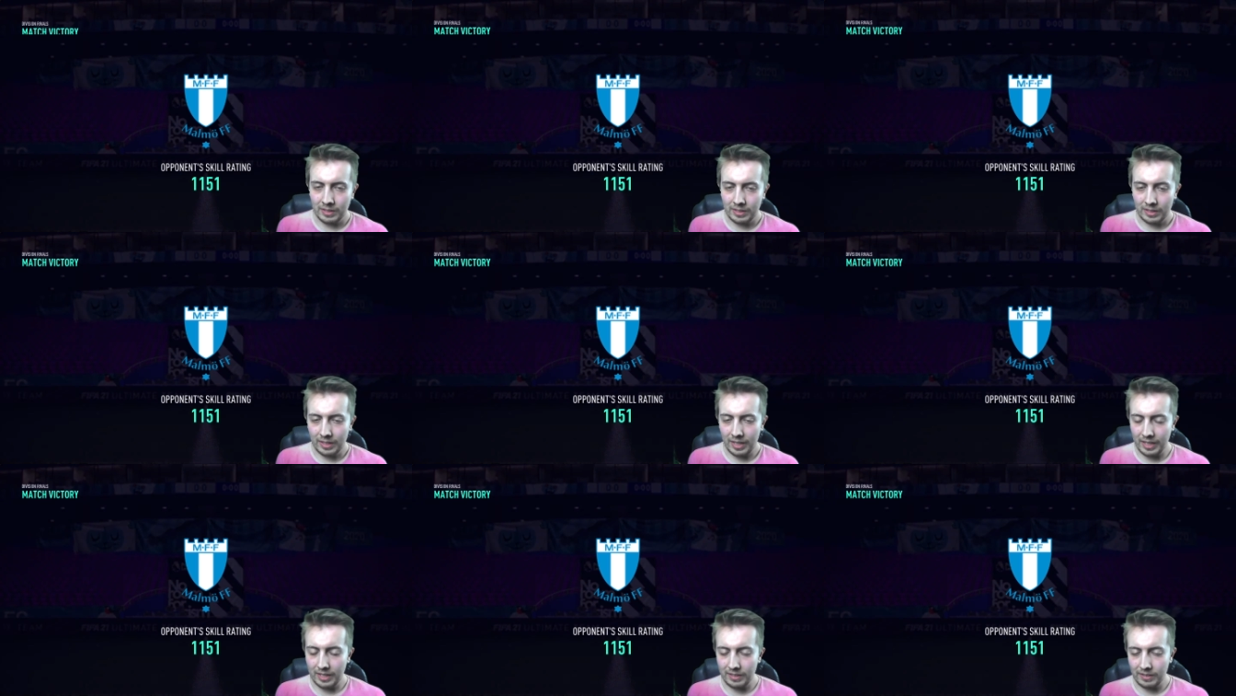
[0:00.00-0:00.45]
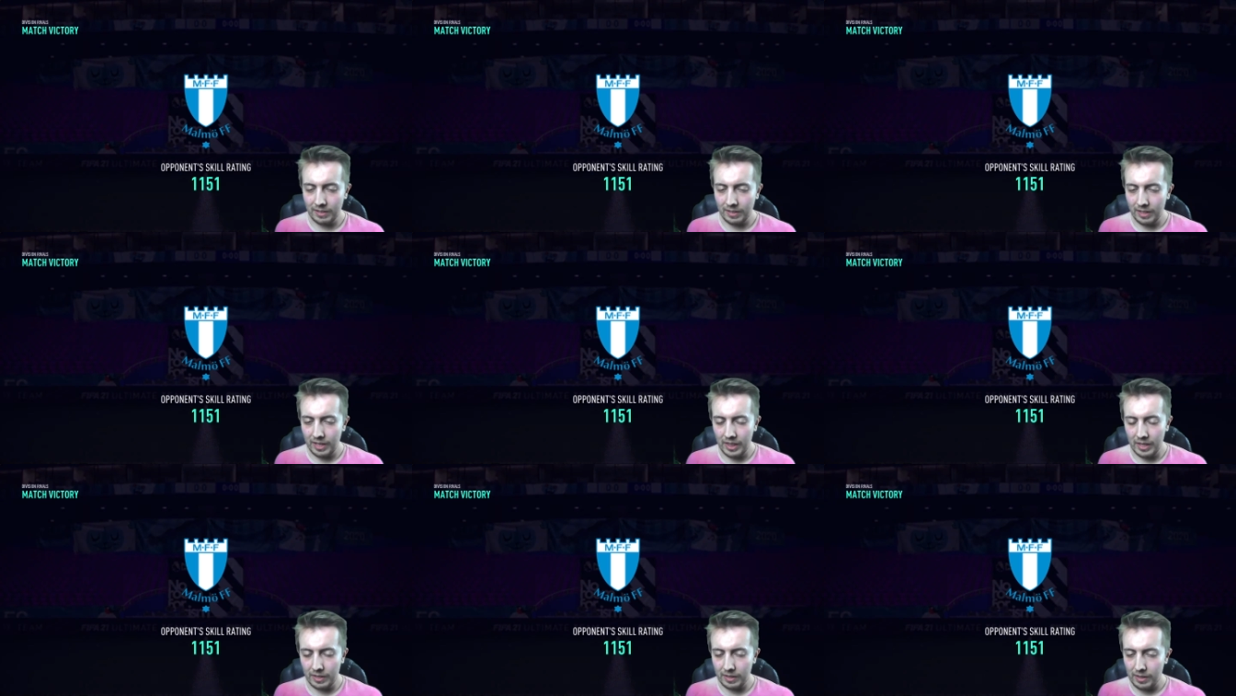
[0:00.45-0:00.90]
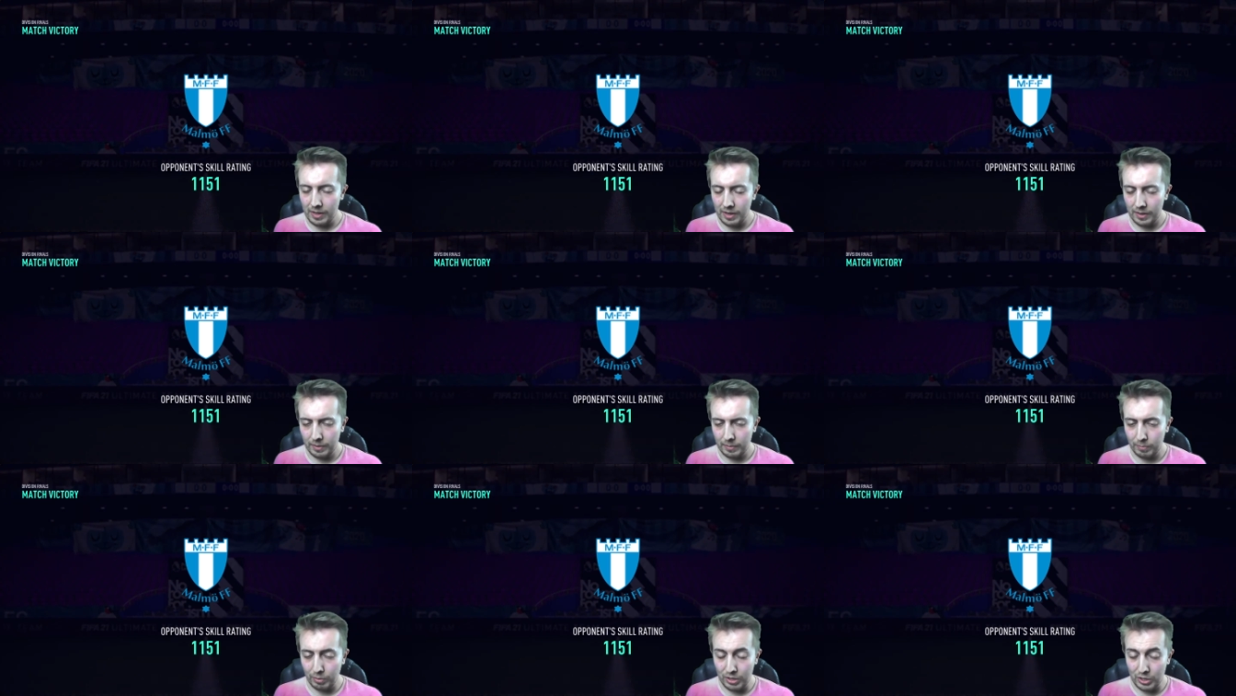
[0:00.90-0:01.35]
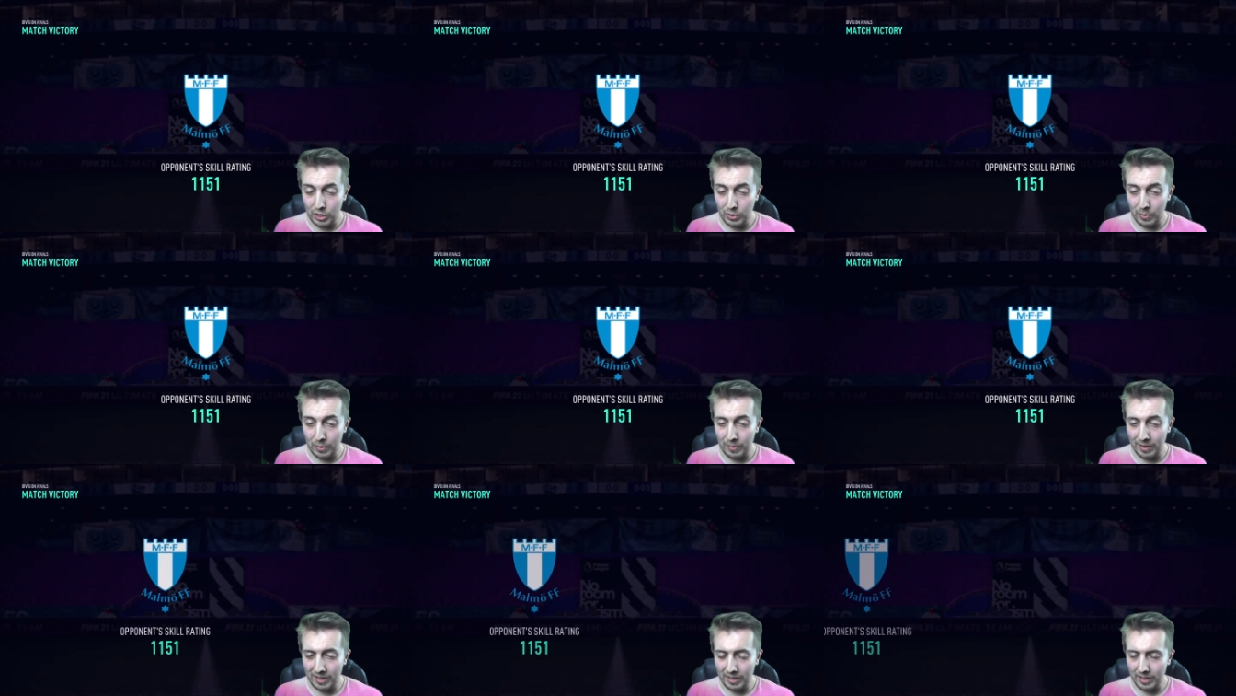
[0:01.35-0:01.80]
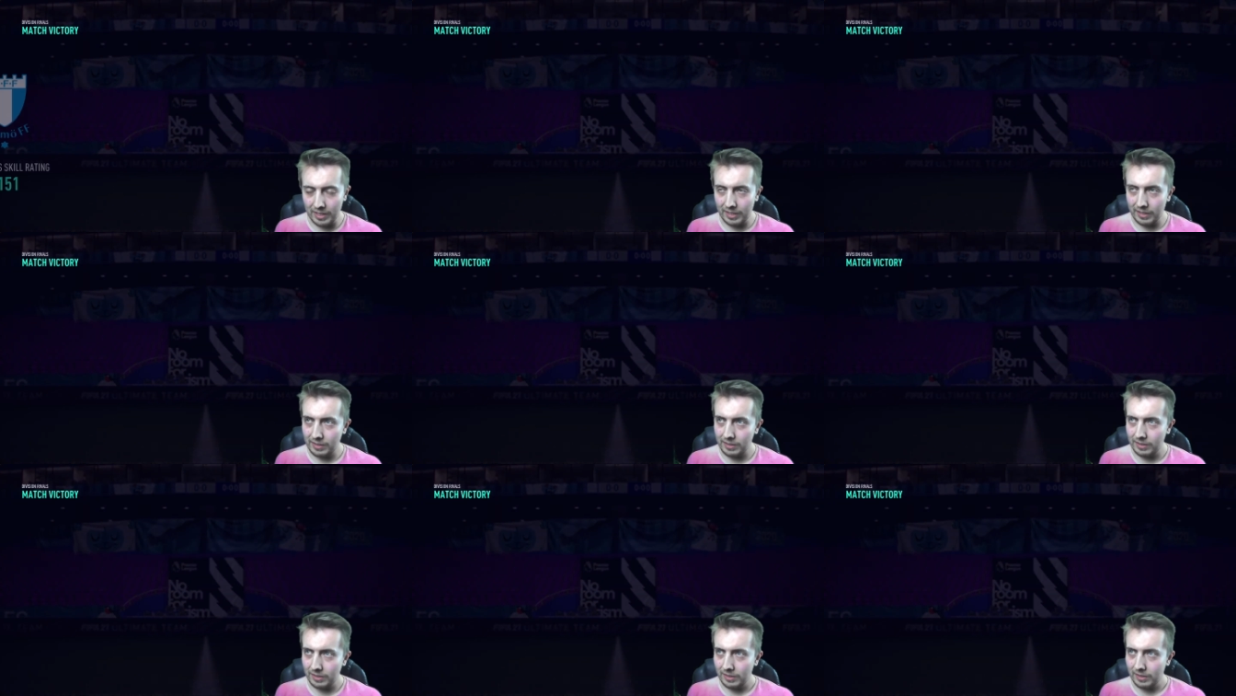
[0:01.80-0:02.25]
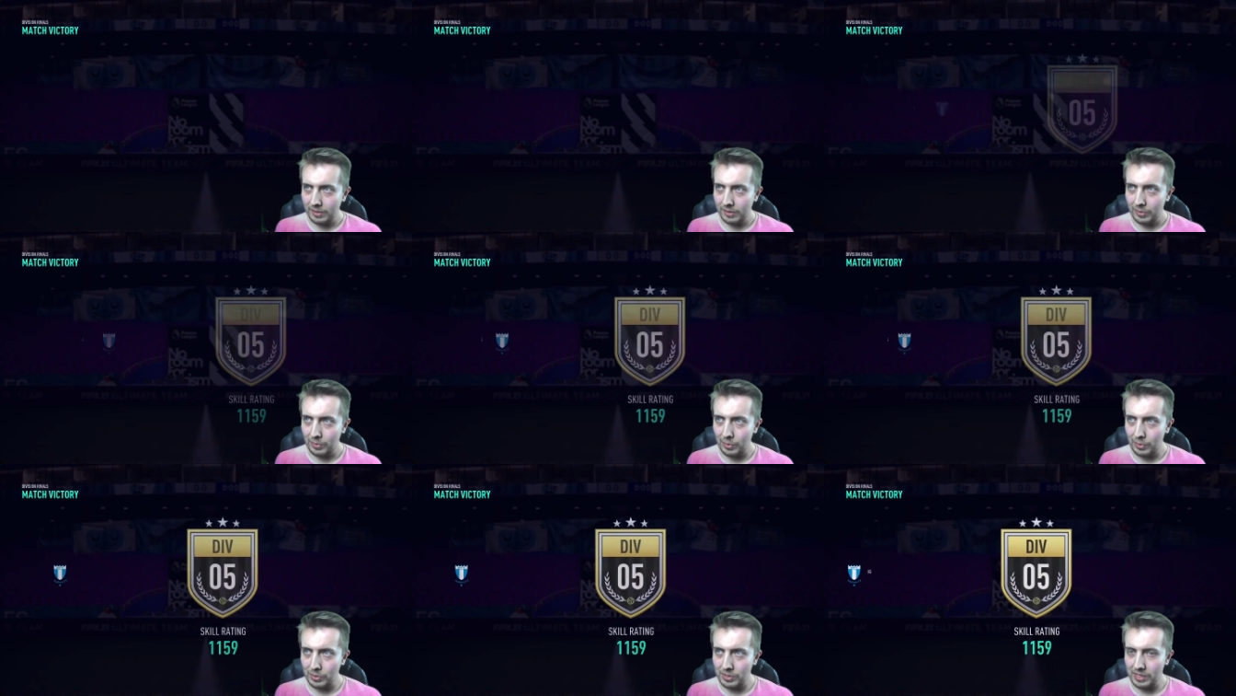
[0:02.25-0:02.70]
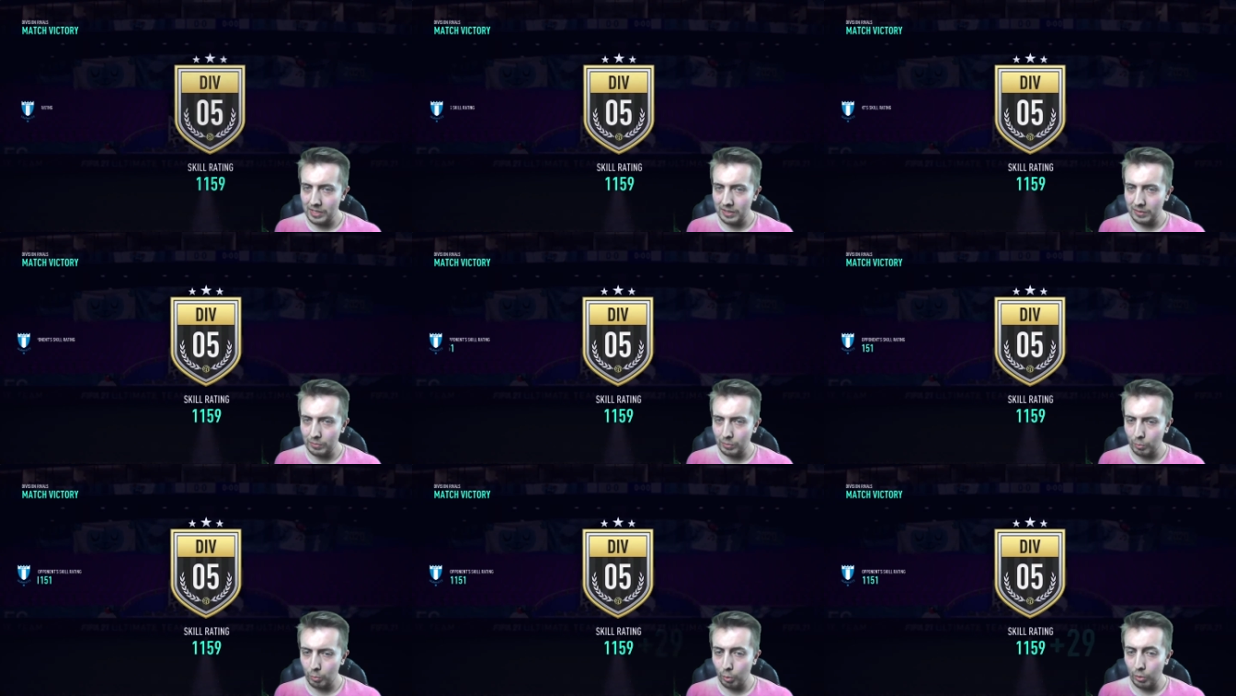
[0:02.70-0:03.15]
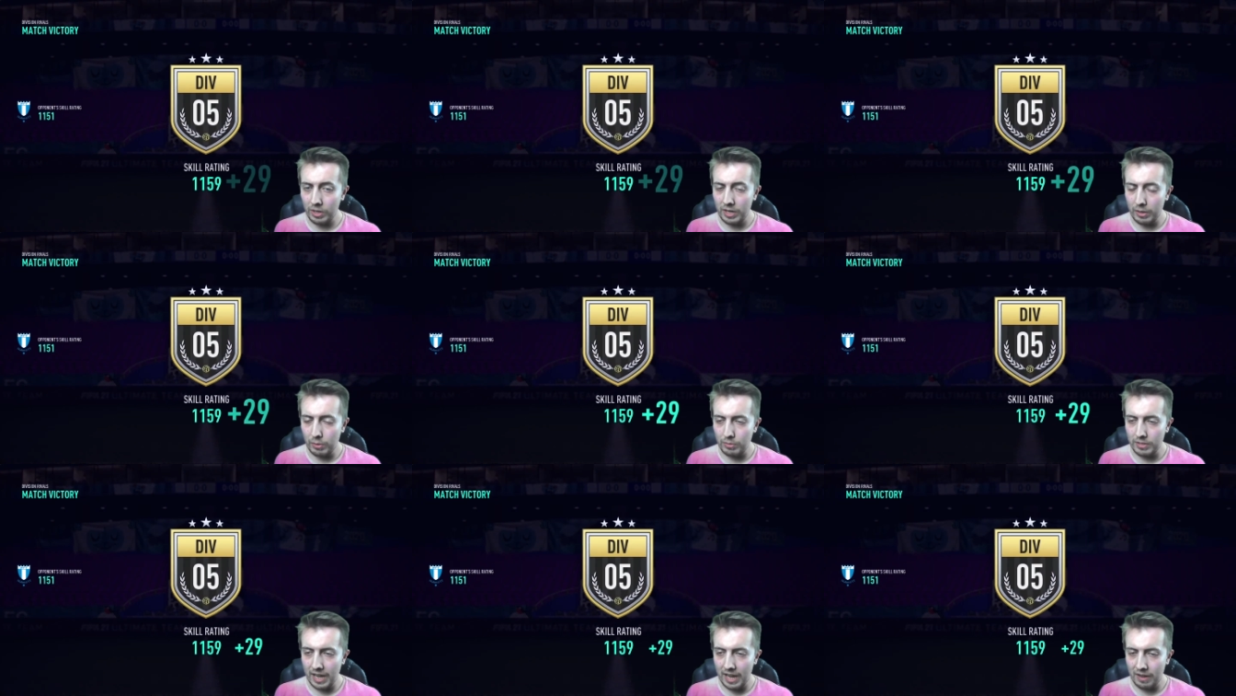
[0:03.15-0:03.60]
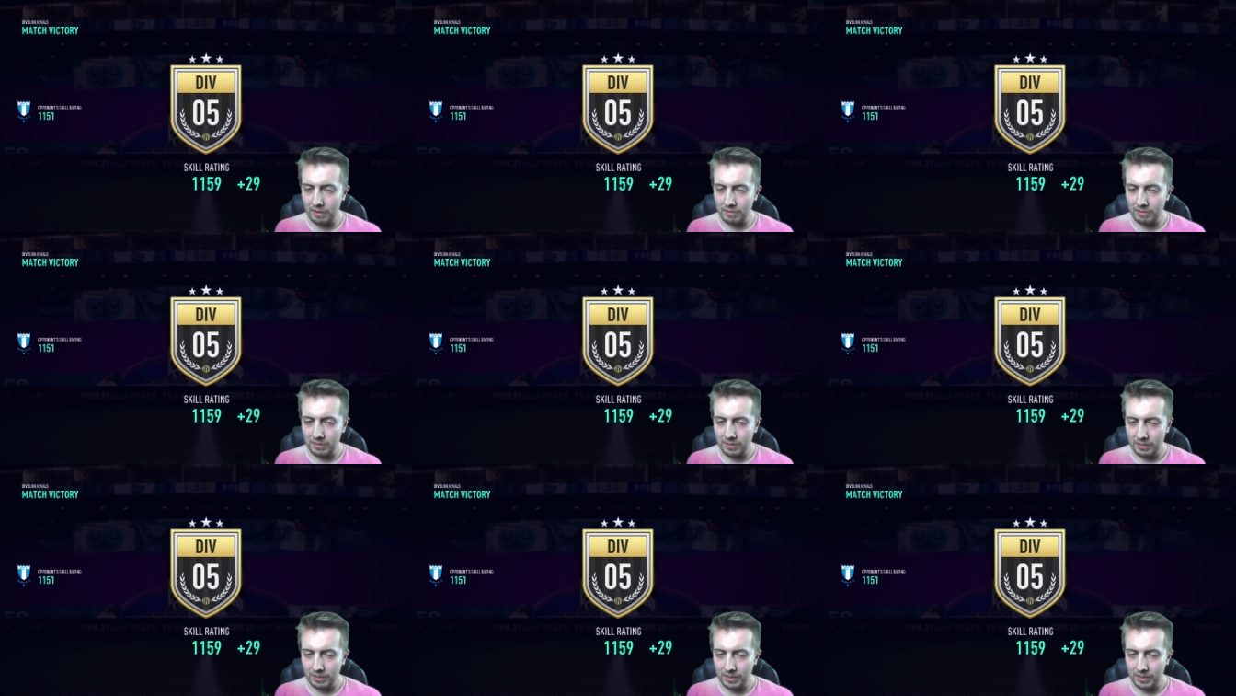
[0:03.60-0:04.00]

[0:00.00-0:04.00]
Like, I, uh, pretty sure we went like, what was it, 1-0 down.